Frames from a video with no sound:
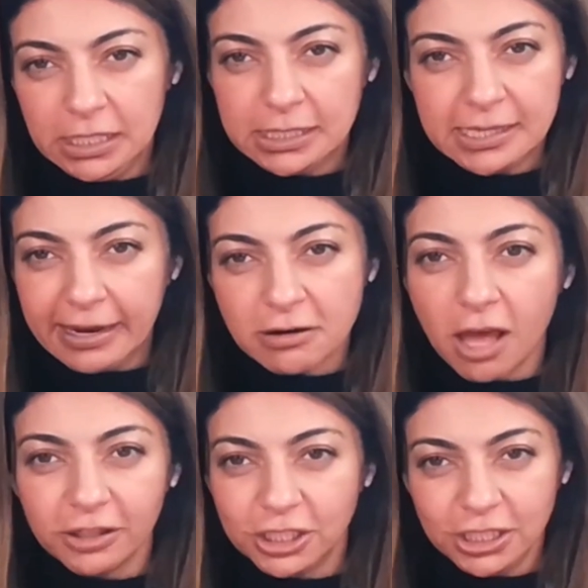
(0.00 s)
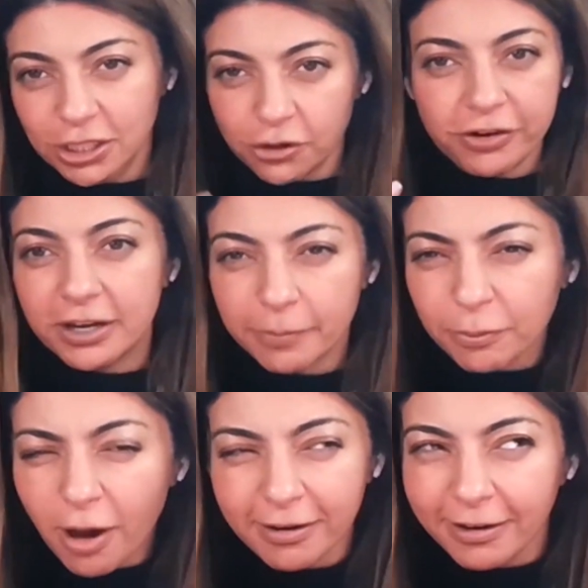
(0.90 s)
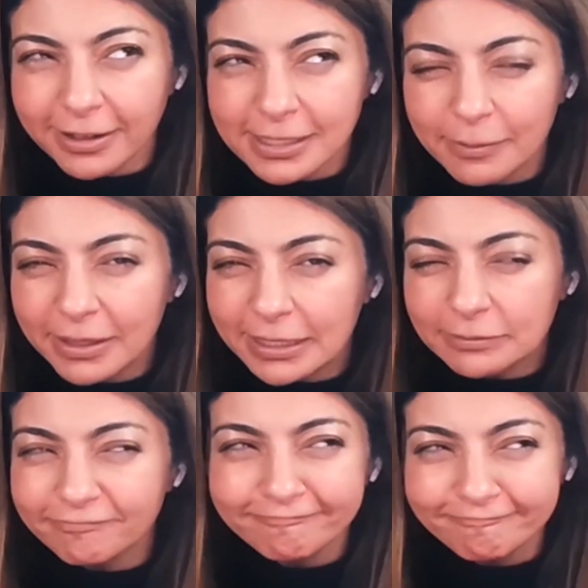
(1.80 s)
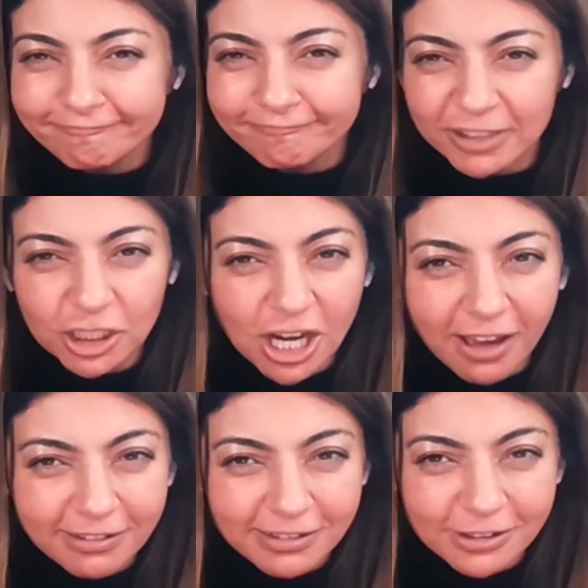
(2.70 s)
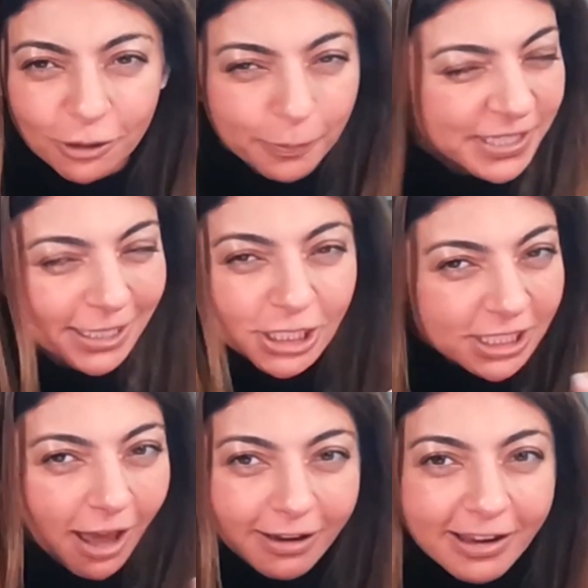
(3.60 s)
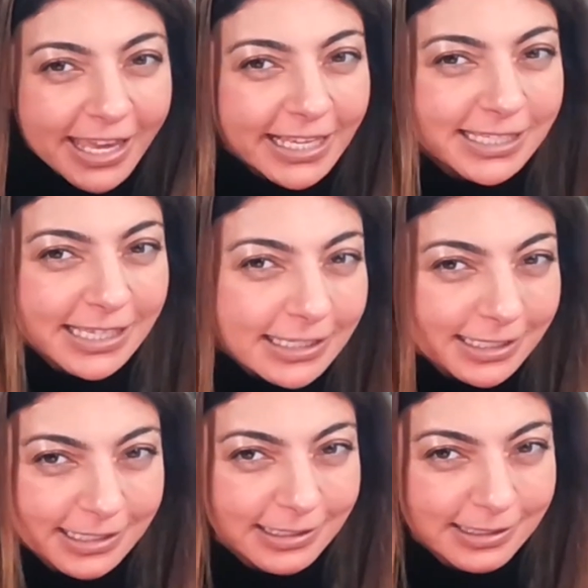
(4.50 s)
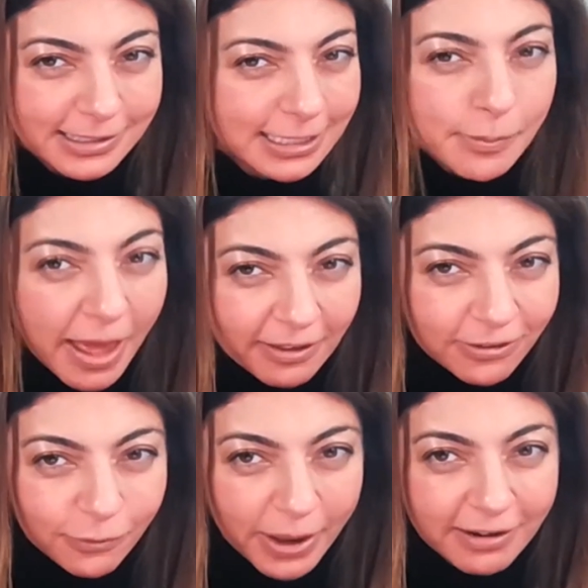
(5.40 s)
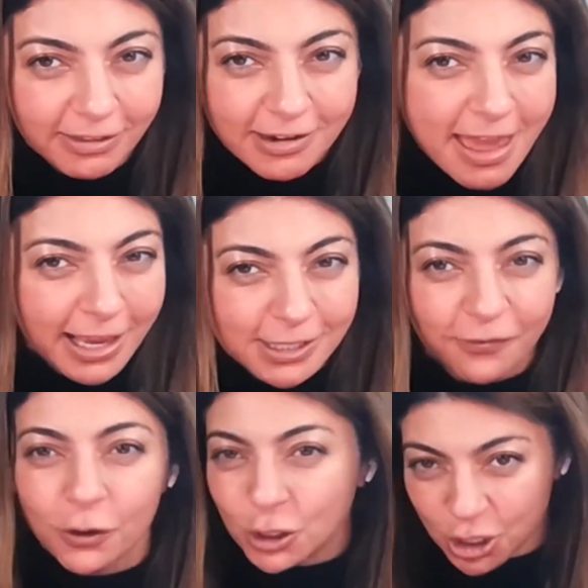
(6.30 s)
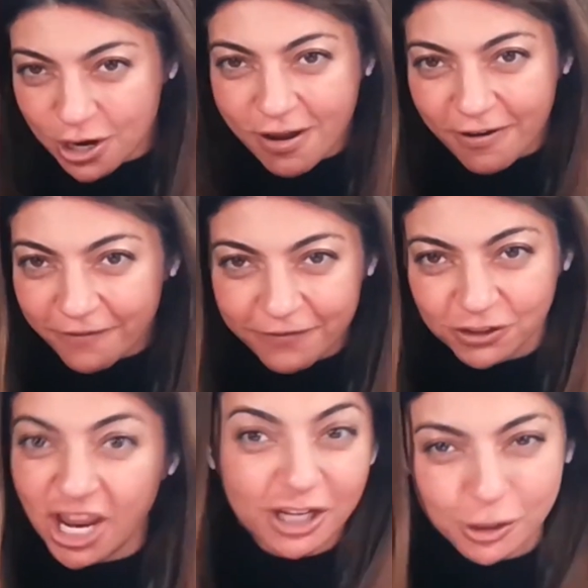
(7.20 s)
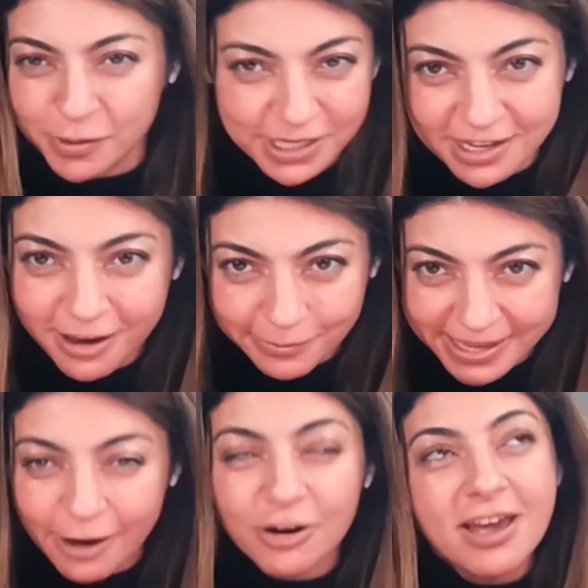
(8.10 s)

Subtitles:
this technology to create a product, I'm like, you're potentially not going to exist in 6 months when the next version of ChatGPT comes out.